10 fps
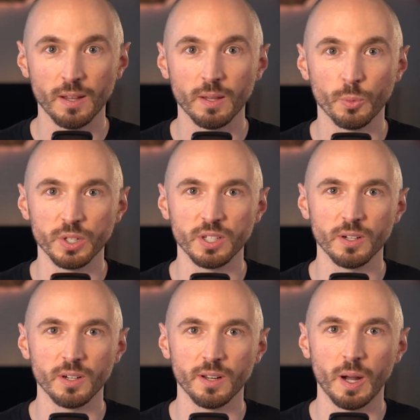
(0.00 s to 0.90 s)
When
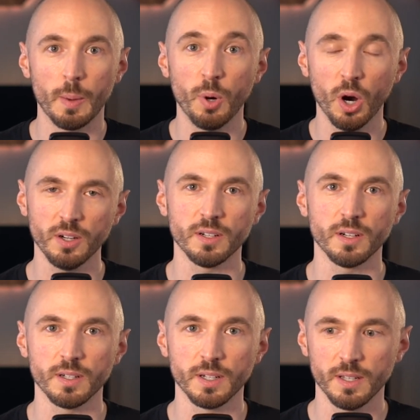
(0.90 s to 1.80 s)
you're a
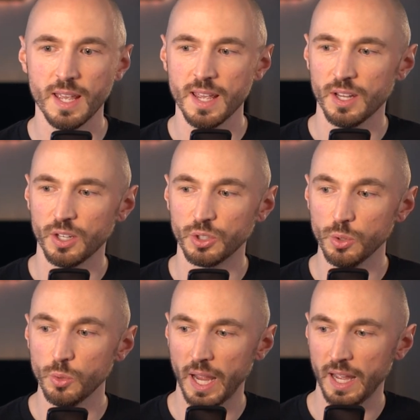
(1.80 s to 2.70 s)
partner,
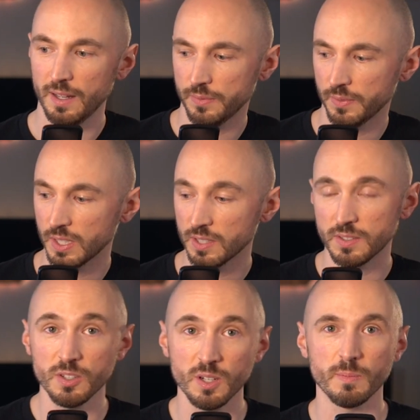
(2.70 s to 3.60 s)
you have
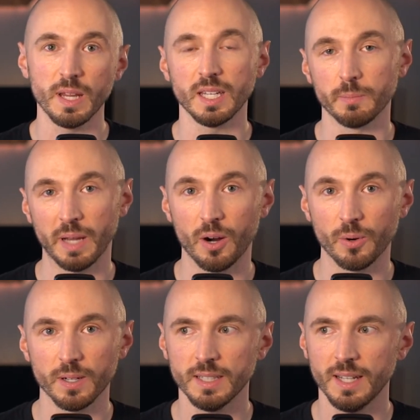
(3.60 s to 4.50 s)
decision-making
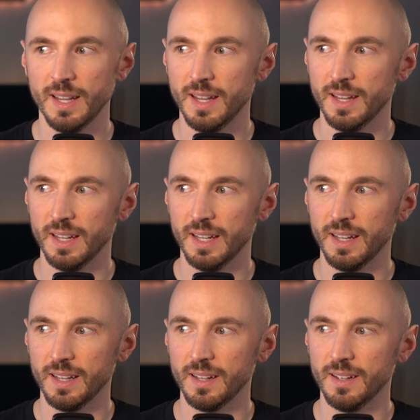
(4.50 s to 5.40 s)
power
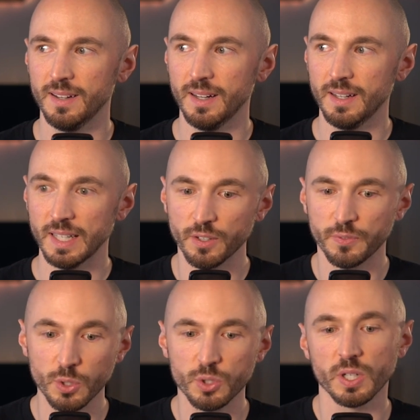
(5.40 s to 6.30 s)
in the
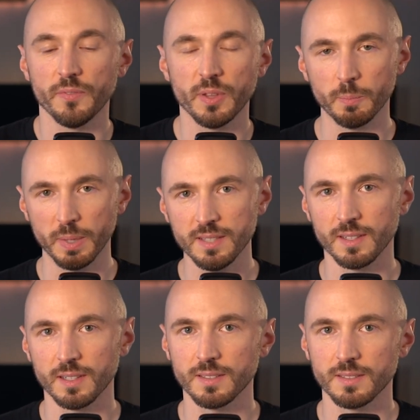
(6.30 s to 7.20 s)
future of their
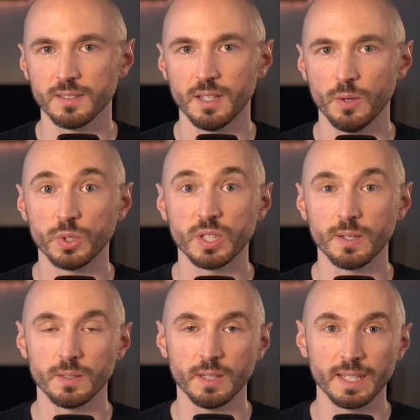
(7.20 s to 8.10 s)
business, which
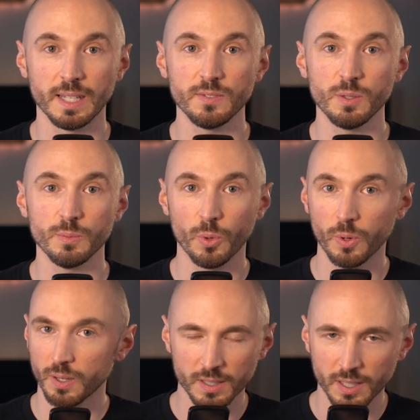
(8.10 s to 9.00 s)
gives you
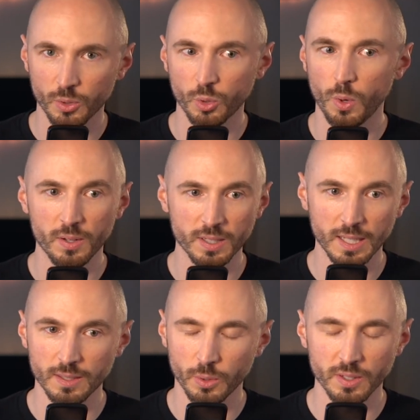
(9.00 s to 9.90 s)
more,
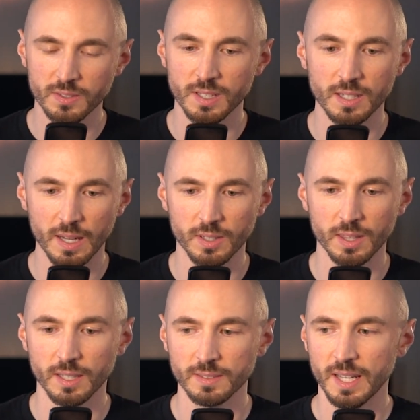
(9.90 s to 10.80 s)
quality, loyalty, everything.